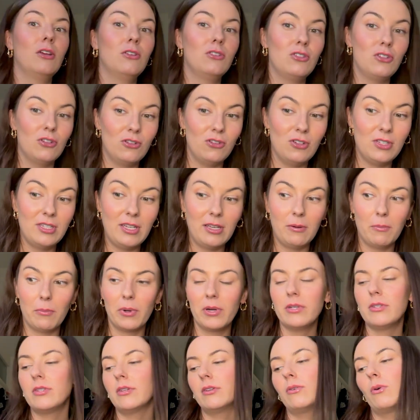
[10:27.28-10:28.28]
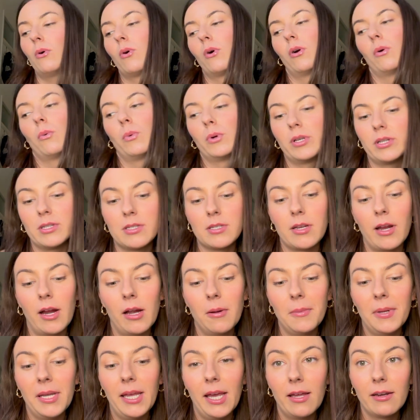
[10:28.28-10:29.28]
Should you see it in person, or would it scar
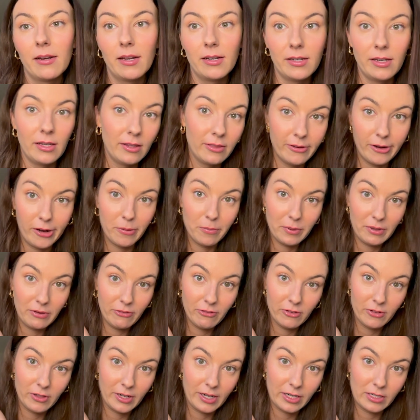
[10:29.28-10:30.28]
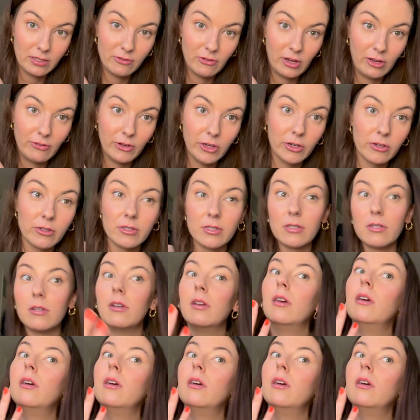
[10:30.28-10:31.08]
me and I'd need therapy for the next five years?